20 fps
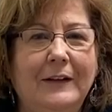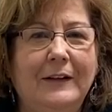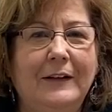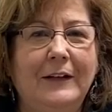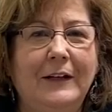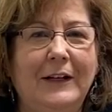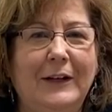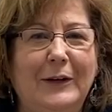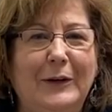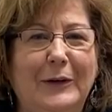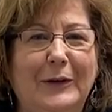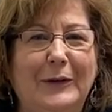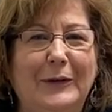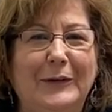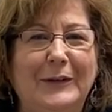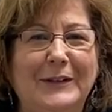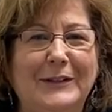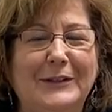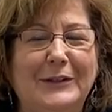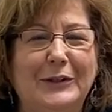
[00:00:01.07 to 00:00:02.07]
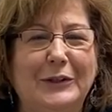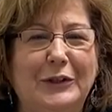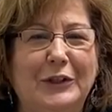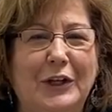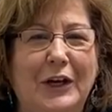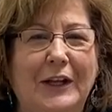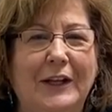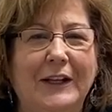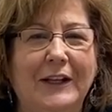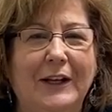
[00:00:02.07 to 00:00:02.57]
Hello, this is
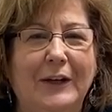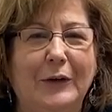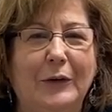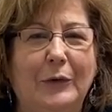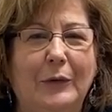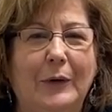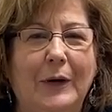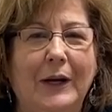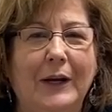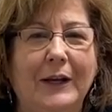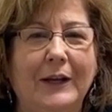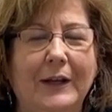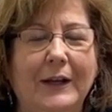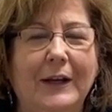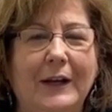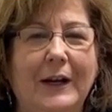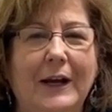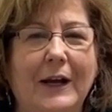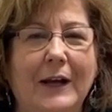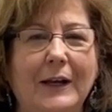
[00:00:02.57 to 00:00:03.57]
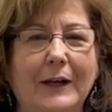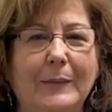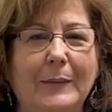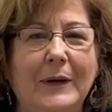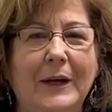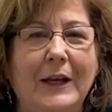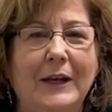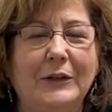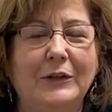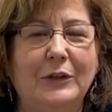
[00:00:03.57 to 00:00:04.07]
Shelly Ungerank, and I am an
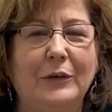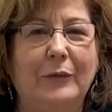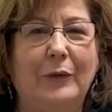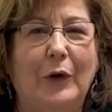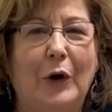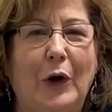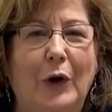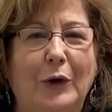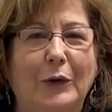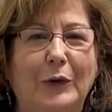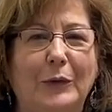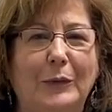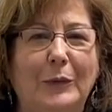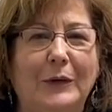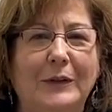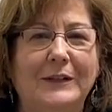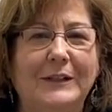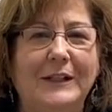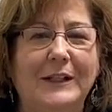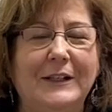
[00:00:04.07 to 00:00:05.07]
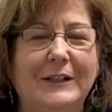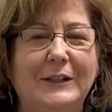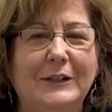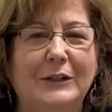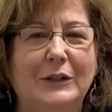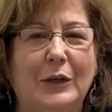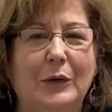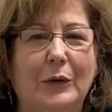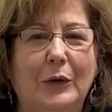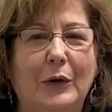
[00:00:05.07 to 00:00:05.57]
agent for Heartland Realty in
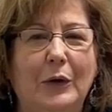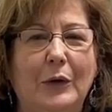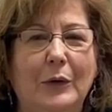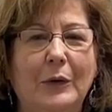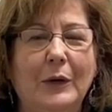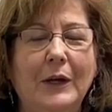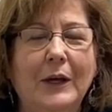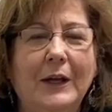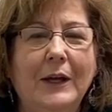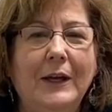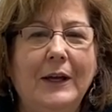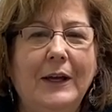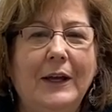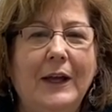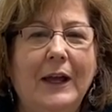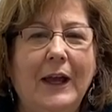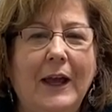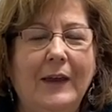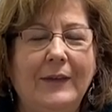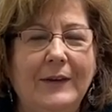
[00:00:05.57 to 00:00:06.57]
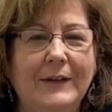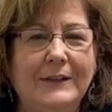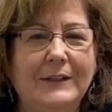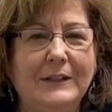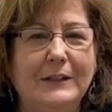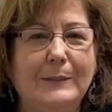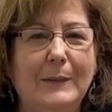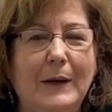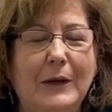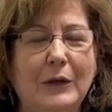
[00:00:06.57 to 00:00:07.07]
DeSoto, and this
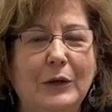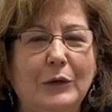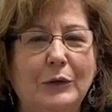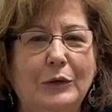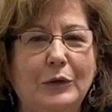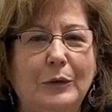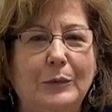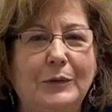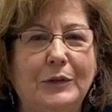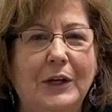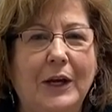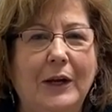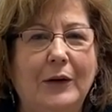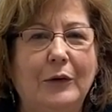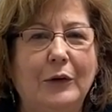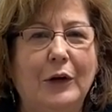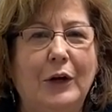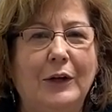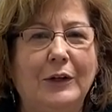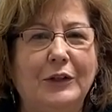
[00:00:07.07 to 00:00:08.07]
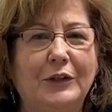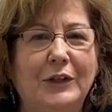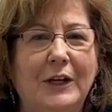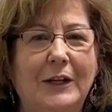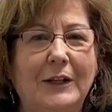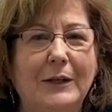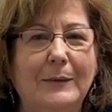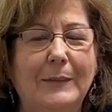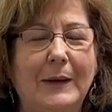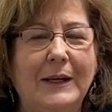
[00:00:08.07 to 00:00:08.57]
is my YouTube channel called
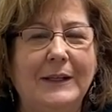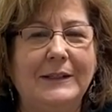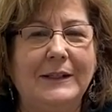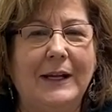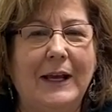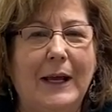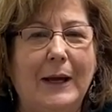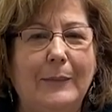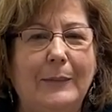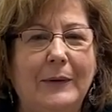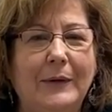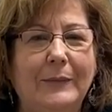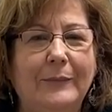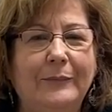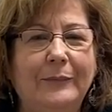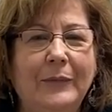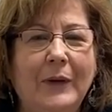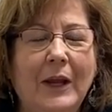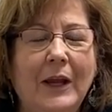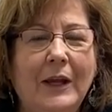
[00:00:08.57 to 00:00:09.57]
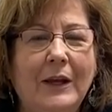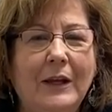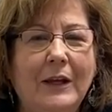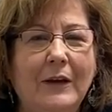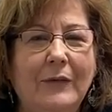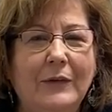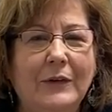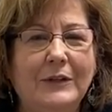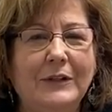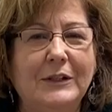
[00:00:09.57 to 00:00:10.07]
Shelly Makes It Happen.
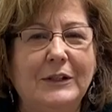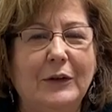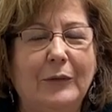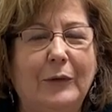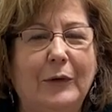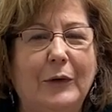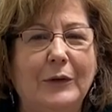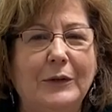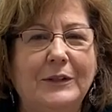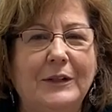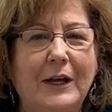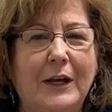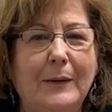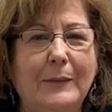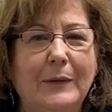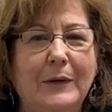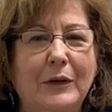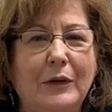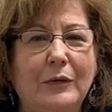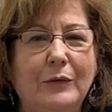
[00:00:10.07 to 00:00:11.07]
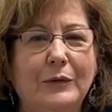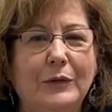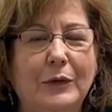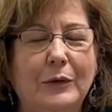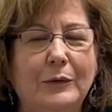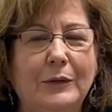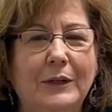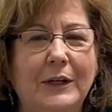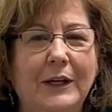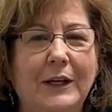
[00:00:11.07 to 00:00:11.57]
If this is the first time that you've
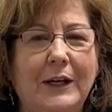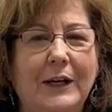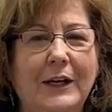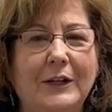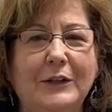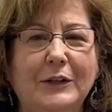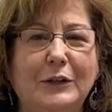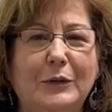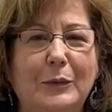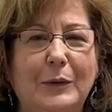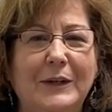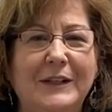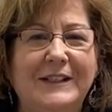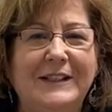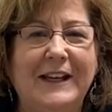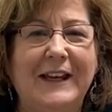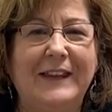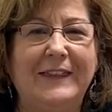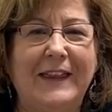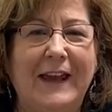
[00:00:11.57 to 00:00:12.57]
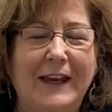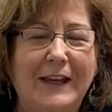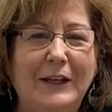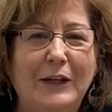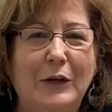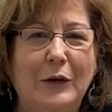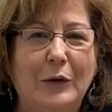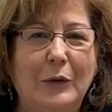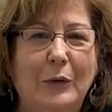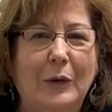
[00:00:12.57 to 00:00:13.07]
tuned in, I just want to say thank
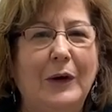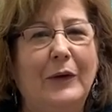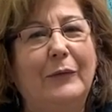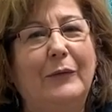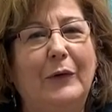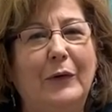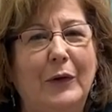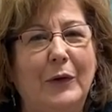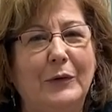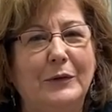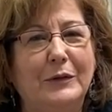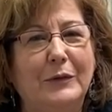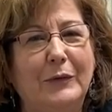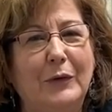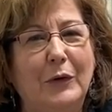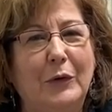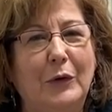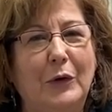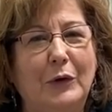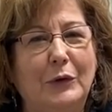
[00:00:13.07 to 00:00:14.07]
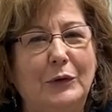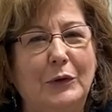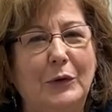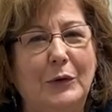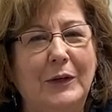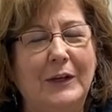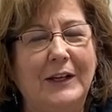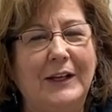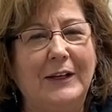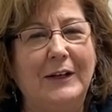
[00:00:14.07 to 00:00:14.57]
you, and for those of you that are
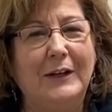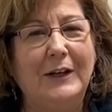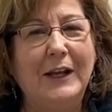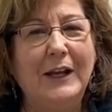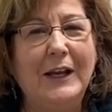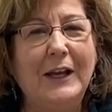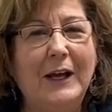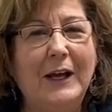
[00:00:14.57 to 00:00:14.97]
tuning in